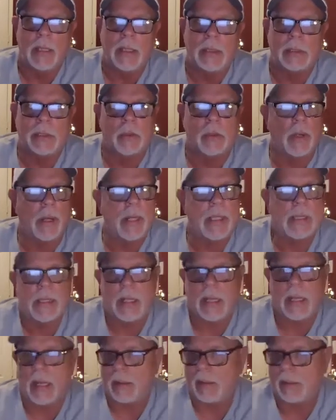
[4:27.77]
It's
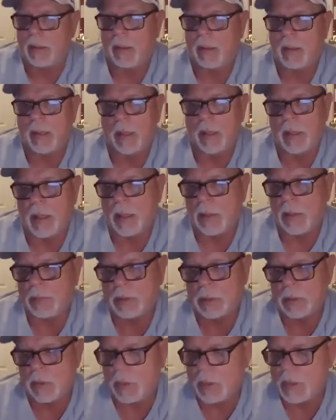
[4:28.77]
crazy out there, and I'm
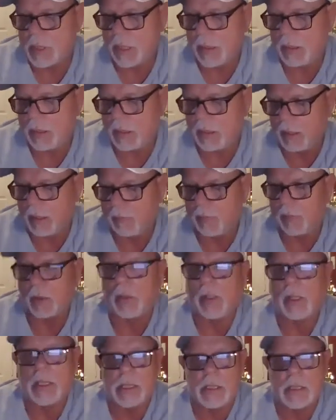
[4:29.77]
just going to tell you, if
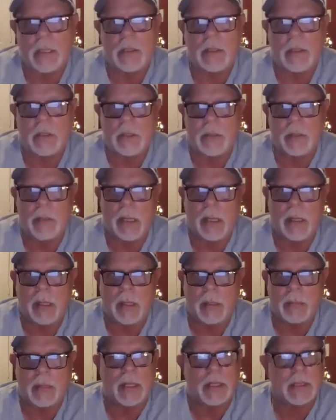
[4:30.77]
you're listening to the media,
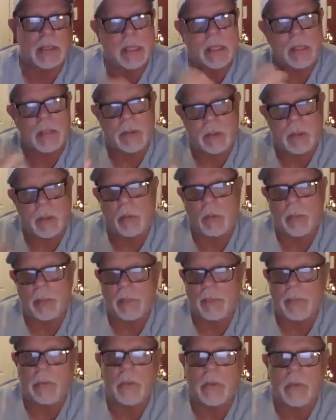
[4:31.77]
I'm not saying don't, but
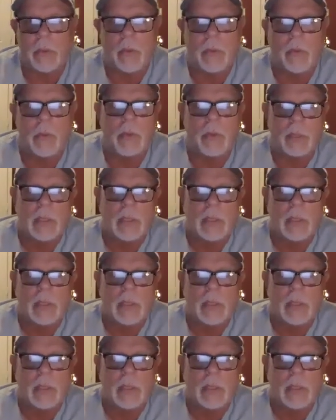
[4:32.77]
if you do,